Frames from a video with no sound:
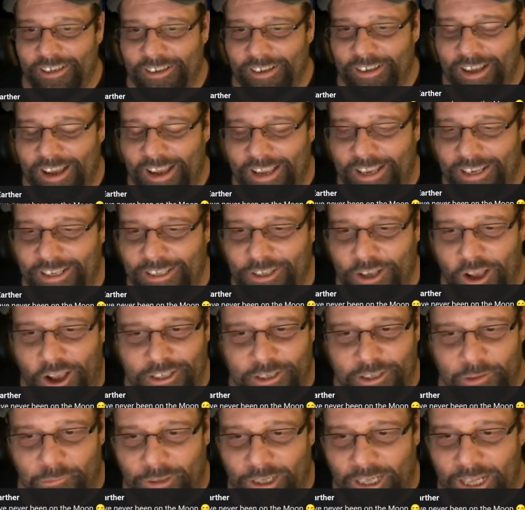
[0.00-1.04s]
I saw
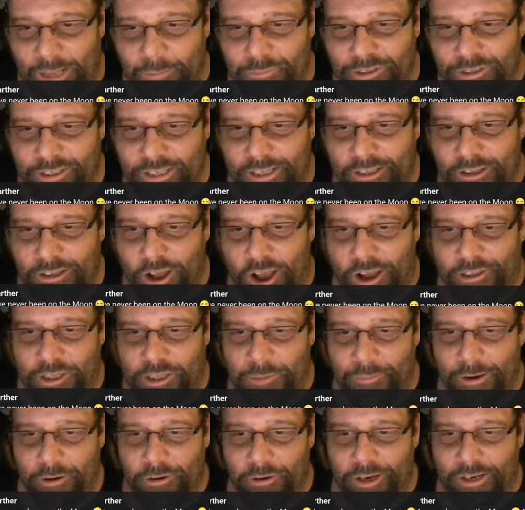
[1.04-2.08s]
some clips that talked
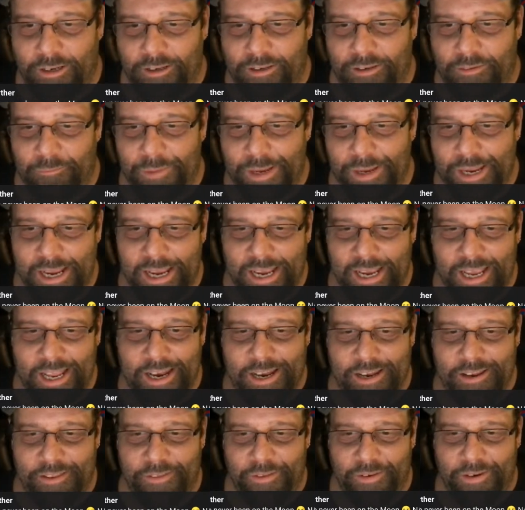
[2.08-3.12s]
about it being
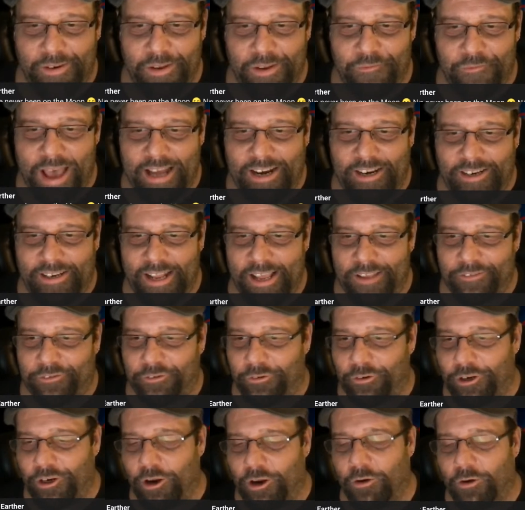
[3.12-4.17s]
in the Nevada
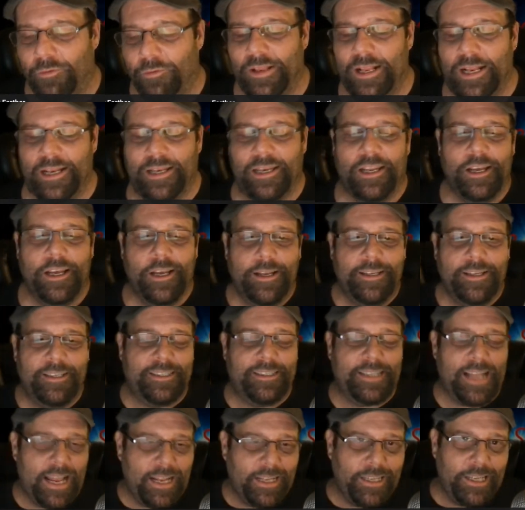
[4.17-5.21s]
desert, and then
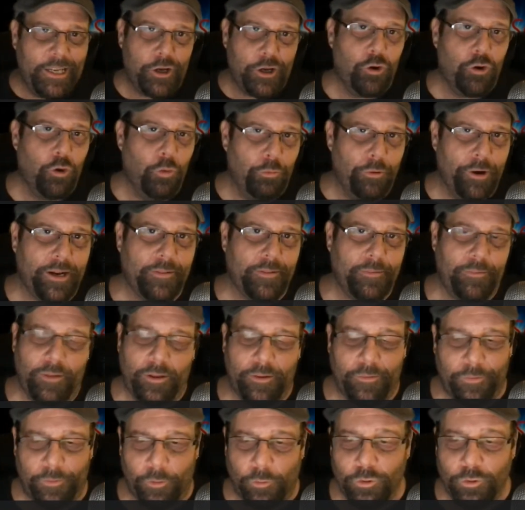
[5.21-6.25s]
Stanley Kubrick.
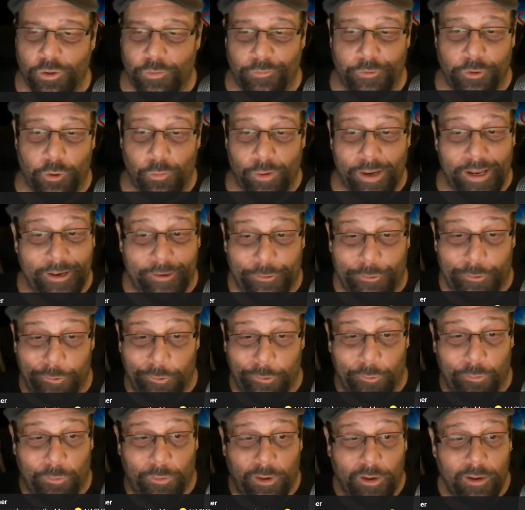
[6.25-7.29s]
Those of you
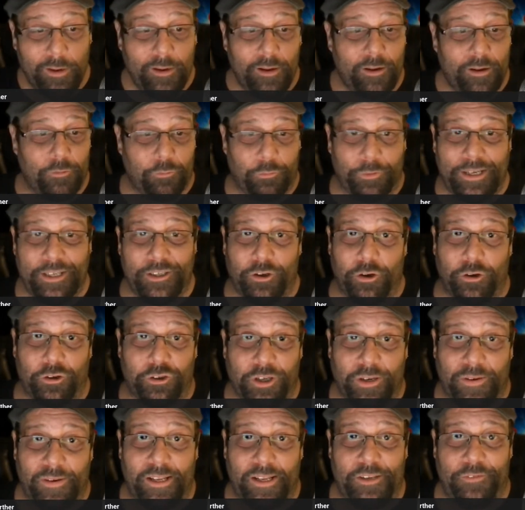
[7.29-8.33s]
into
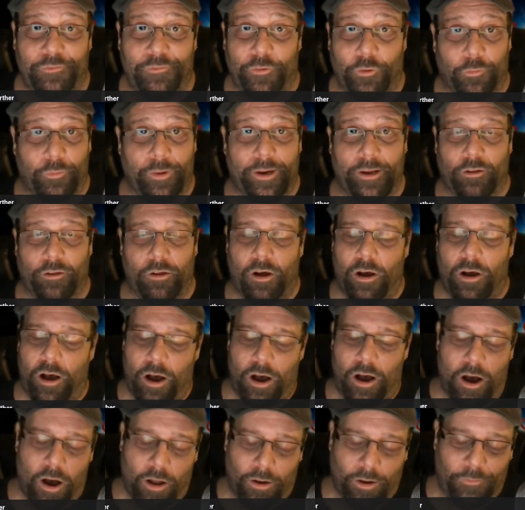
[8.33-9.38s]
researching this for real,
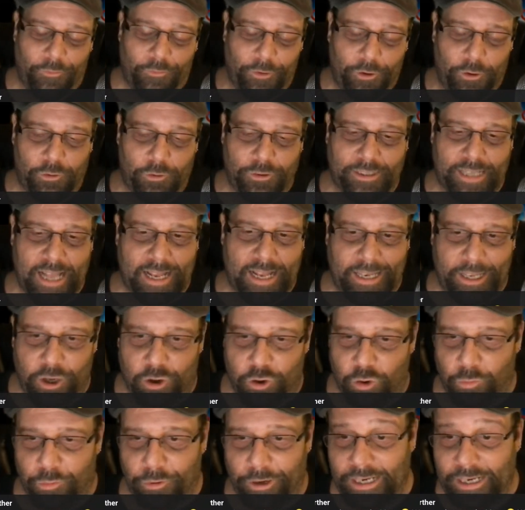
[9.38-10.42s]
all of you know Stanley
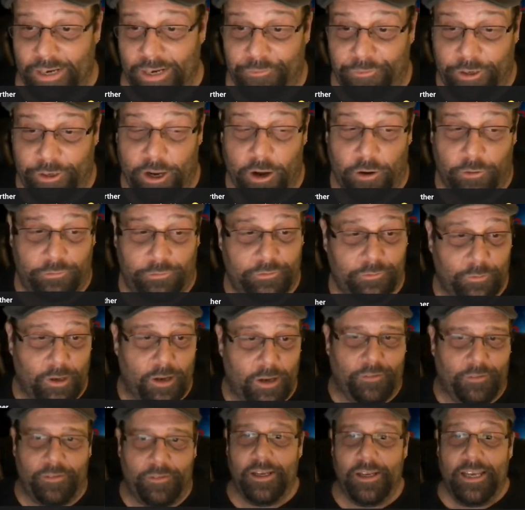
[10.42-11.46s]
Kubrick. And if you don't,
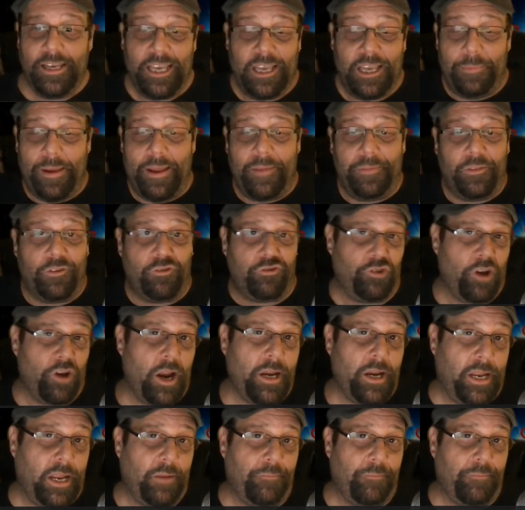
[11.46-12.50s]
well, he made The
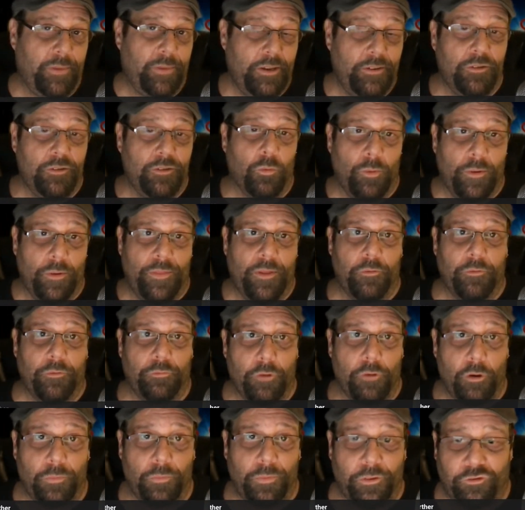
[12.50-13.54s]
Shining. He's the one that
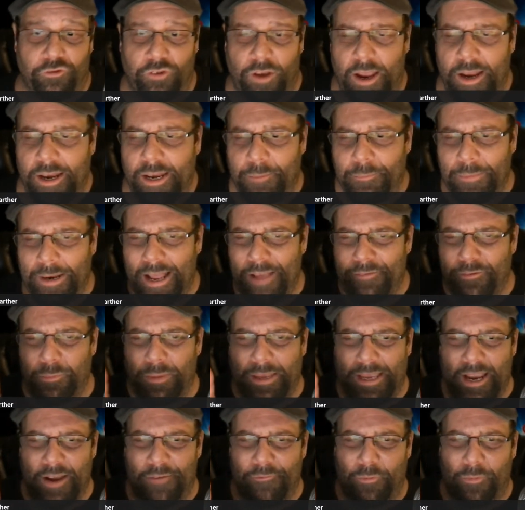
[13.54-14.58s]
wrote The Shining, but I have to
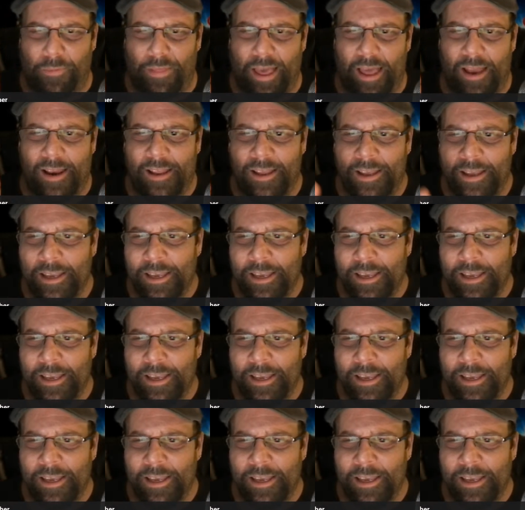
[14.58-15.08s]
be careful with that.